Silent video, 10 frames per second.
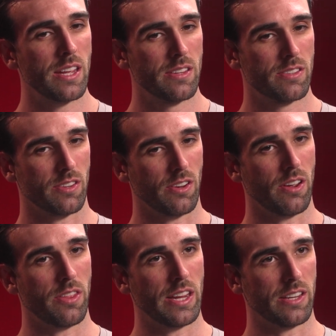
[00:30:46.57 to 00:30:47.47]
So
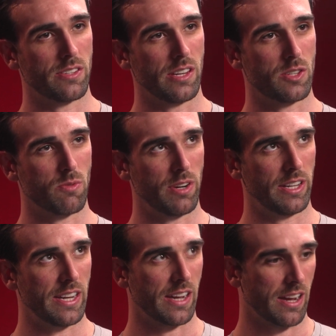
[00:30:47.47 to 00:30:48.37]
I think it's
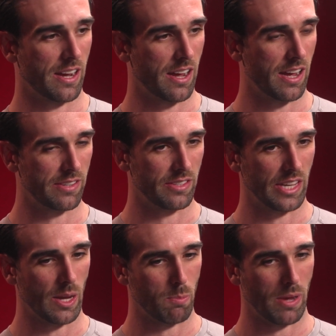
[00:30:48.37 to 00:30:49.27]
really hard to
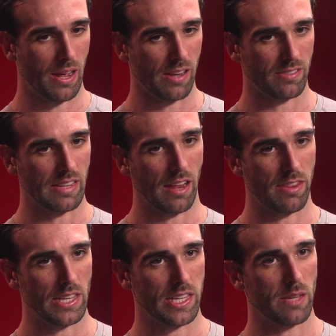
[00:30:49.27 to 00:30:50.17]
get past that,
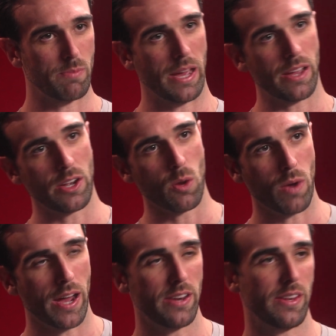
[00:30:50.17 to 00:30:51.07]
thinking about,
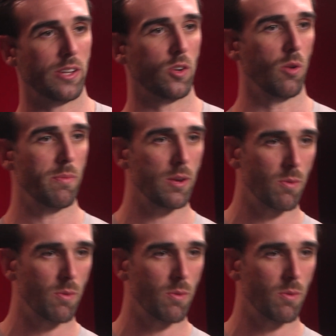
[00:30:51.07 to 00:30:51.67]
why didn't they call me?